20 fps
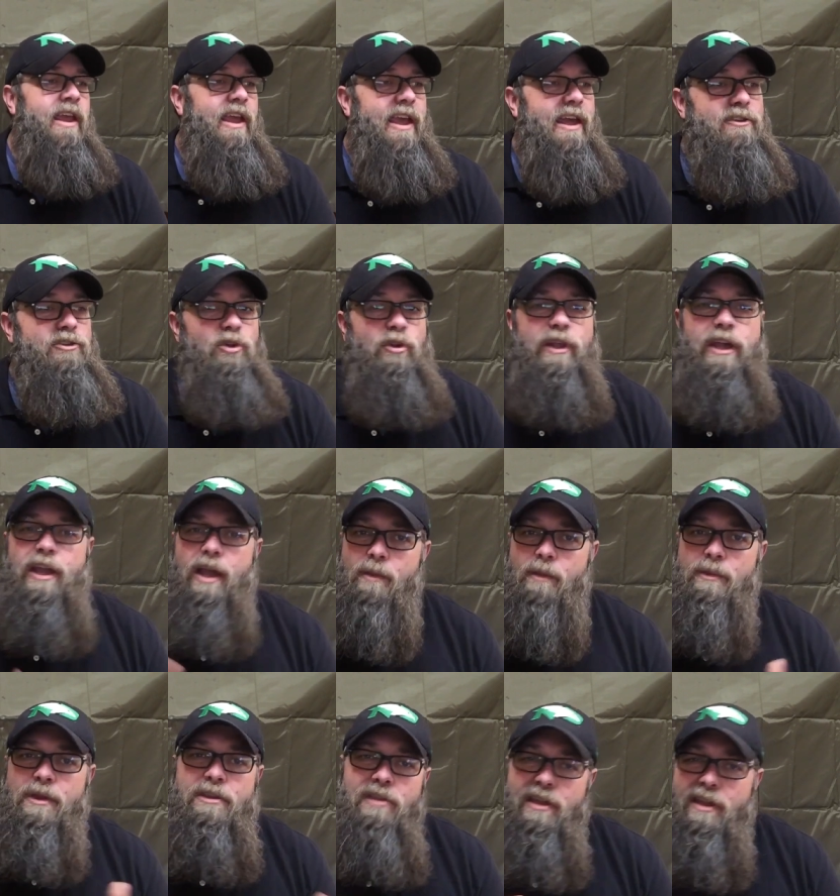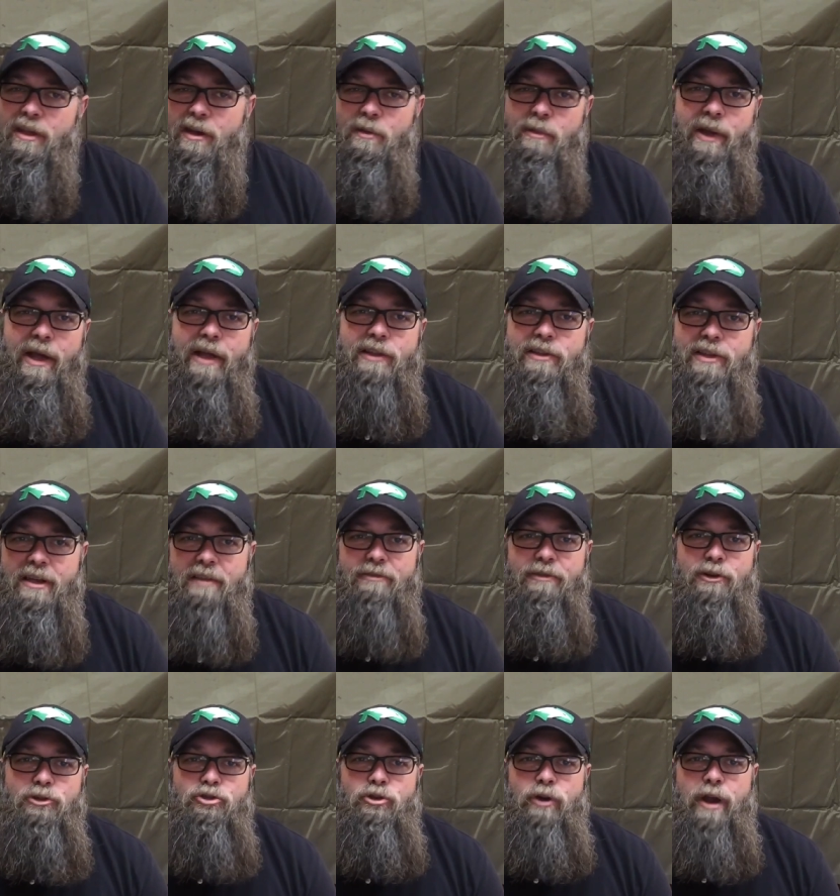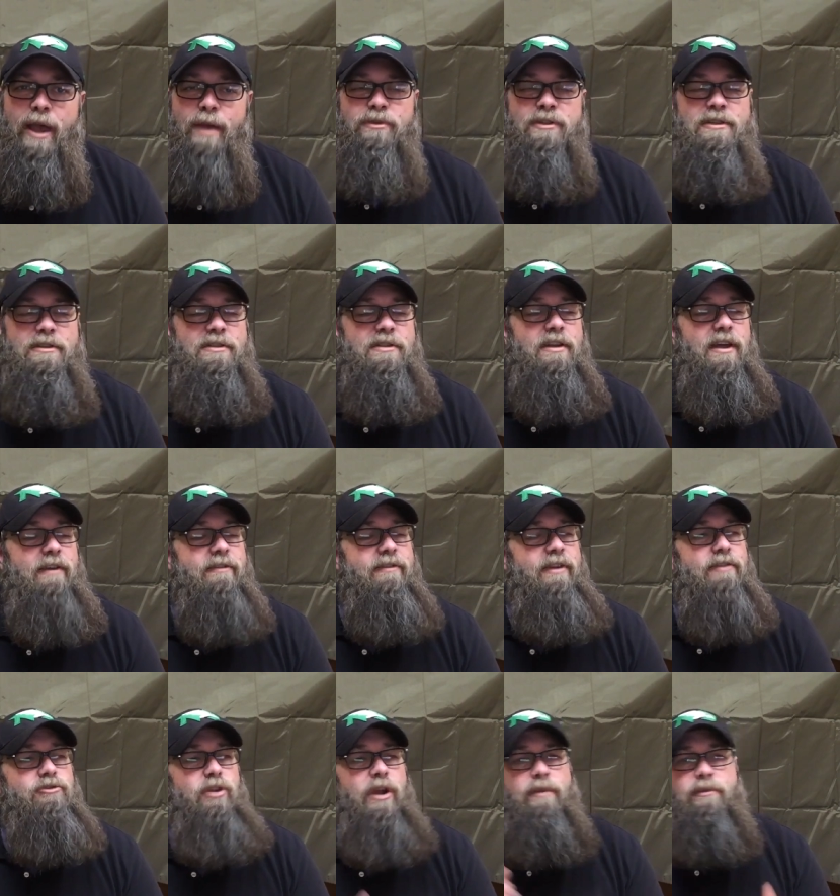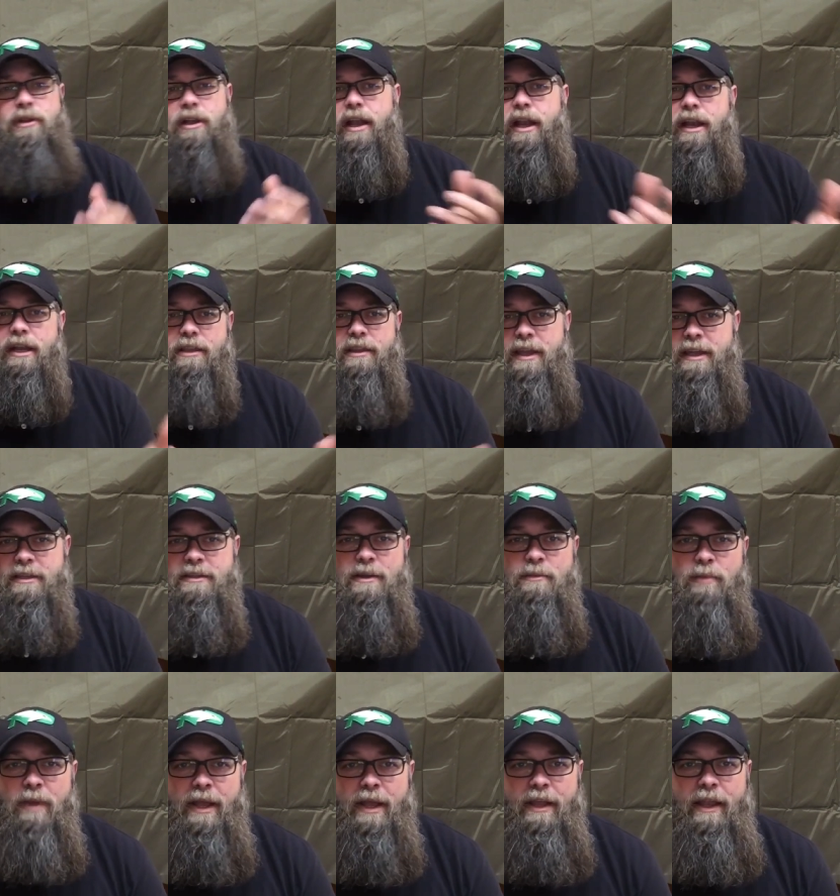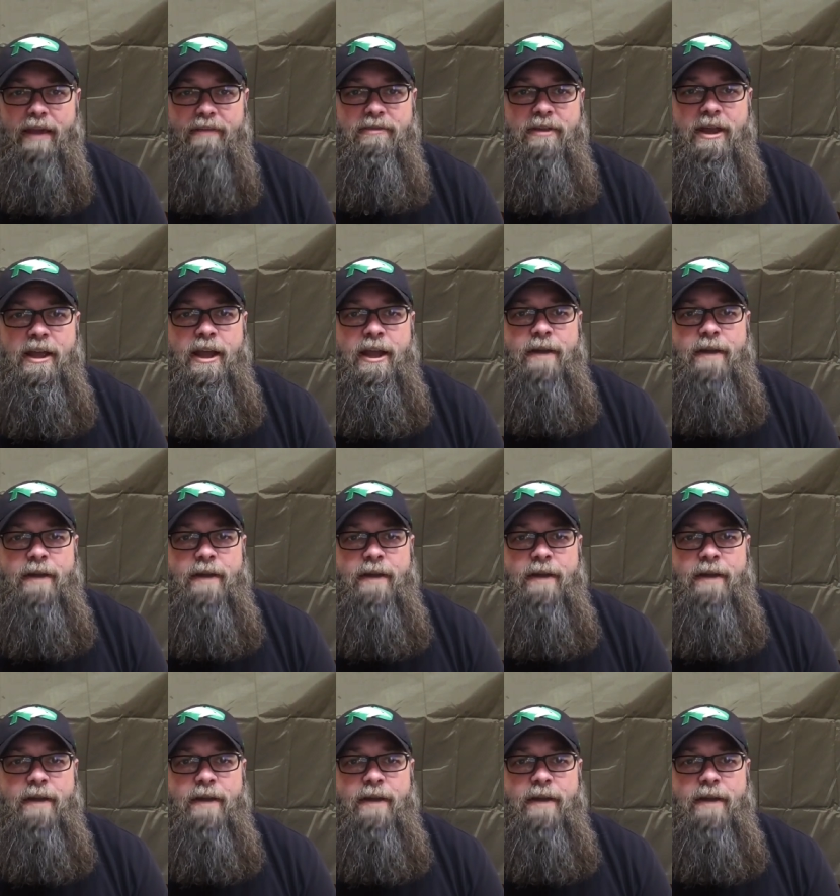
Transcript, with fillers: And so that got me thinking about the different traps and stuff. I've trapped a lot of things in my life.